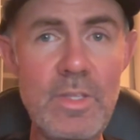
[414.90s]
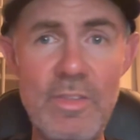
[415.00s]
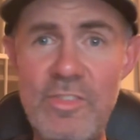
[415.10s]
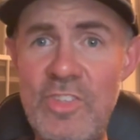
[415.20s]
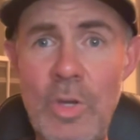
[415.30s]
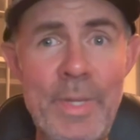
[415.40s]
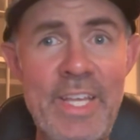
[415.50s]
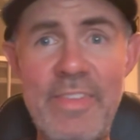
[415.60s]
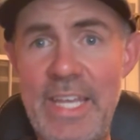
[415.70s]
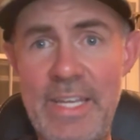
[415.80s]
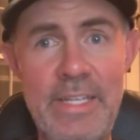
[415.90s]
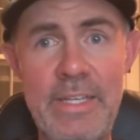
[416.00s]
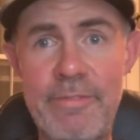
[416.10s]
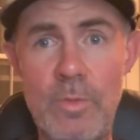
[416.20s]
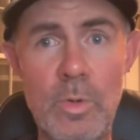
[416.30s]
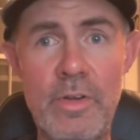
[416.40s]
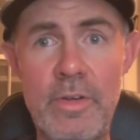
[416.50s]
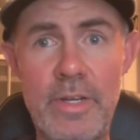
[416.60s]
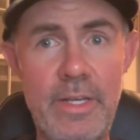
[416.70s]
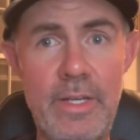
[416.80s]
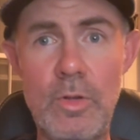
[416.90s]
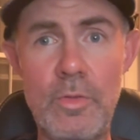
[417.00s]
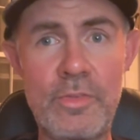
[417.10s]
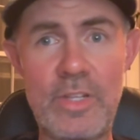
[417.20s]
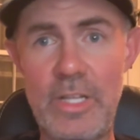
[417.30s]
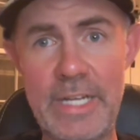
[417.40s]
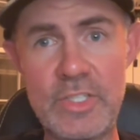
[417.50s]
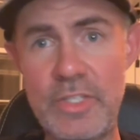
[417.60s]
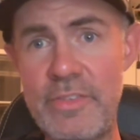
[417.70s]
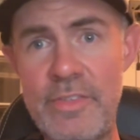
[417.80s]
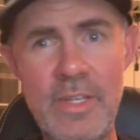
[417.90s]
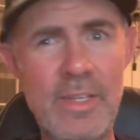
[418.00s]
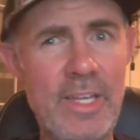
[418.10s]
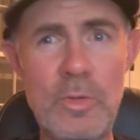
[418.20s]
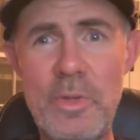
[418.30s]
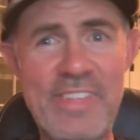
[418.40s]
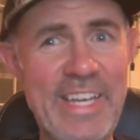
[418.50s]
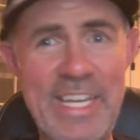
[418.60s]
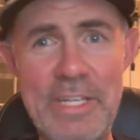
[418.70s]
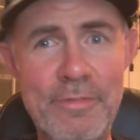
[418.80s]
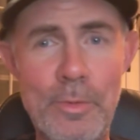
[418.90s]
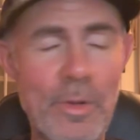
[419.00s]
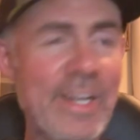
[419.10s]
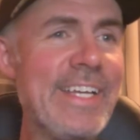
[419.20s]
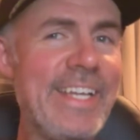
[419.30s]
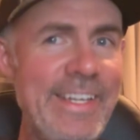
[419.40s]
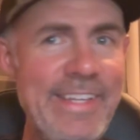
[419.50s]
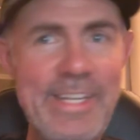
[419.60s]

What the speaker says: so many of the Indie 4 Heroes collections, I don't know why I said Indie 4, Indie